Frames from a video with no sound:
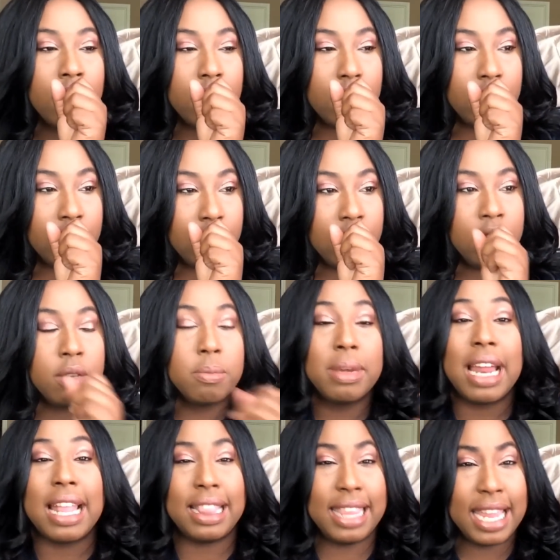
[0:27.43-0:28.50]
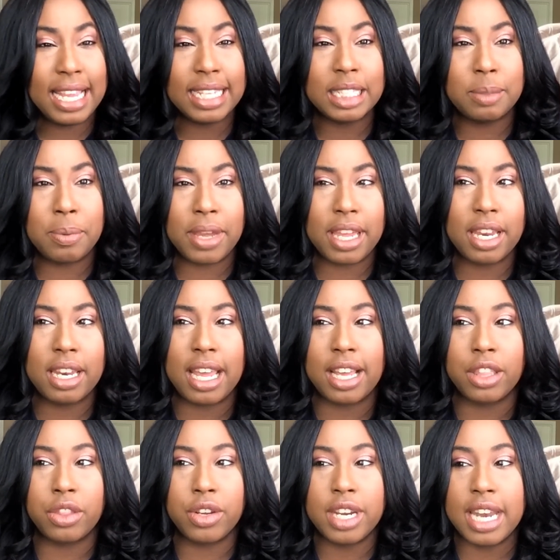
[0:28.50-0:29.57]
But I think it's been like
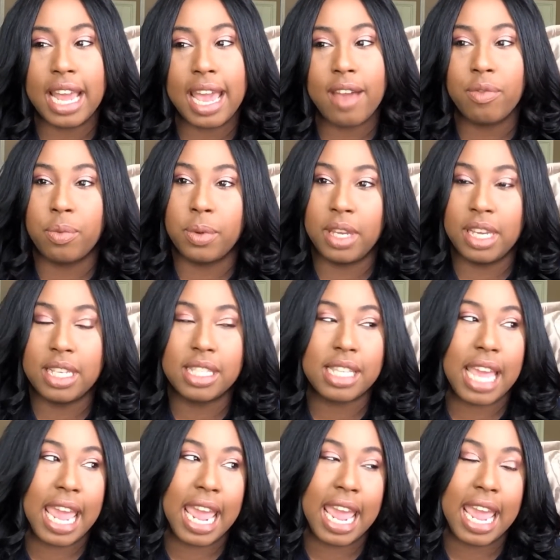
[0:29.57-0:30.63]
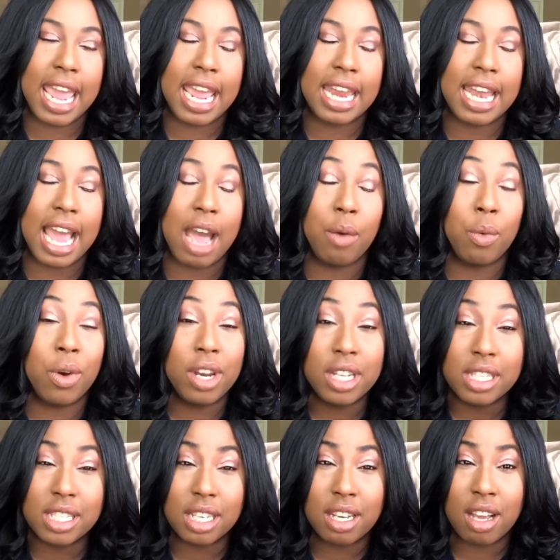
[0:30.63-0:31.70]
3.5 weeks, and I wanted
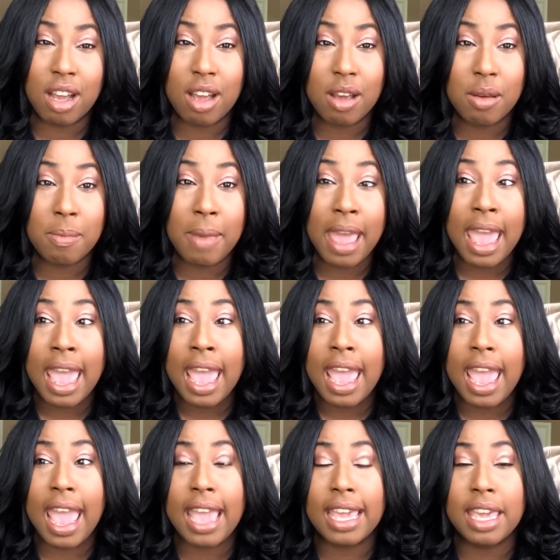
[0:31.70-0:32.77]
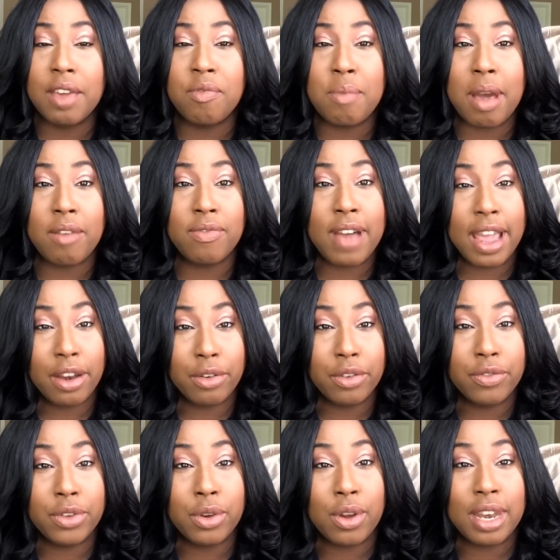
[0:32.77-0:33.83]
to come and give my final
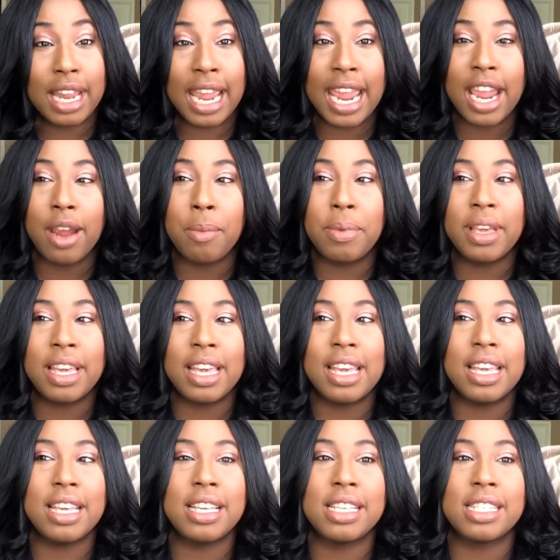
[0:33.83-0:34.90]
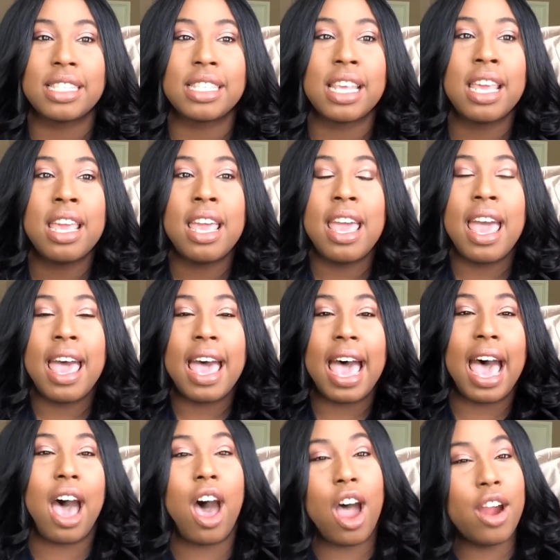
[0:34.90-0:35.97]
review on the hair because
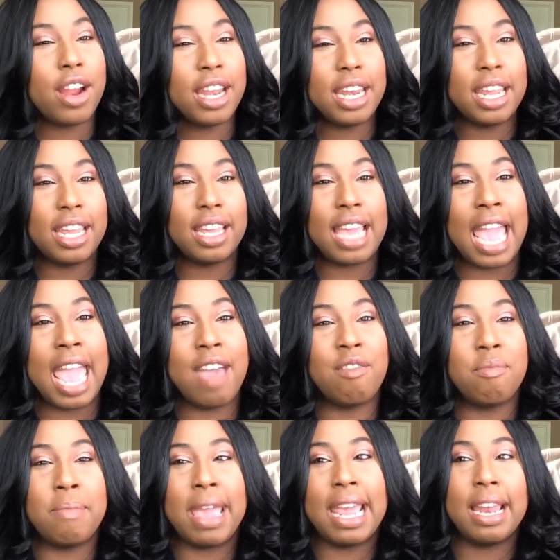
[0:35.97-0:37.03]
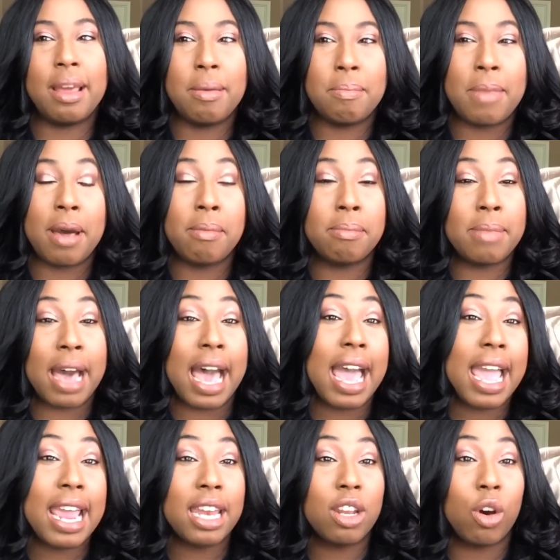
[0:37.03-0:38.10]
I already have made up my
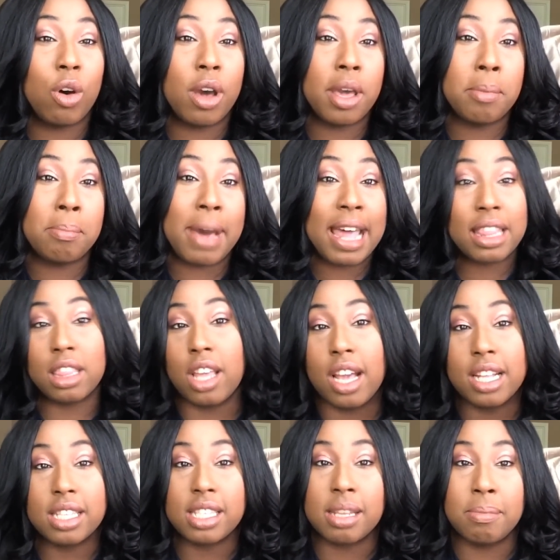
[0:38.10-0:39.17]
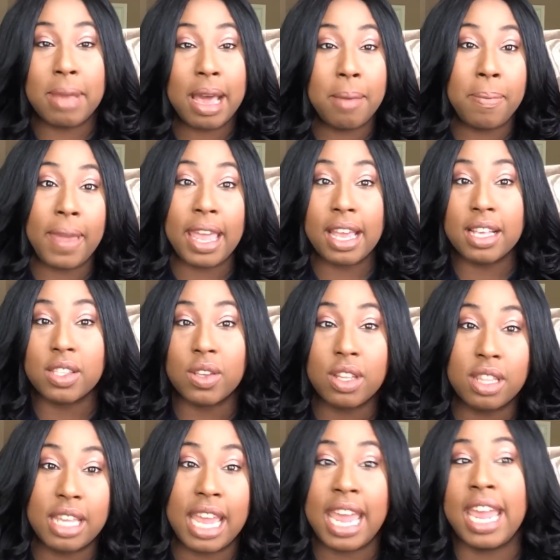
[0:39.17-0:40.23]
mind on my thoughts and my opinions
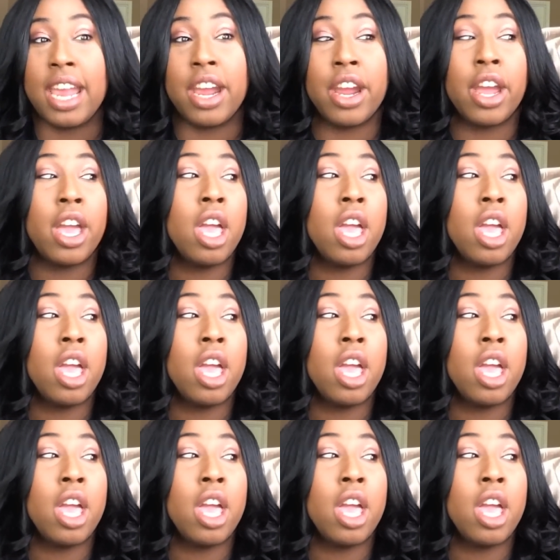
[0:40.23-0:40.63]
on the hair,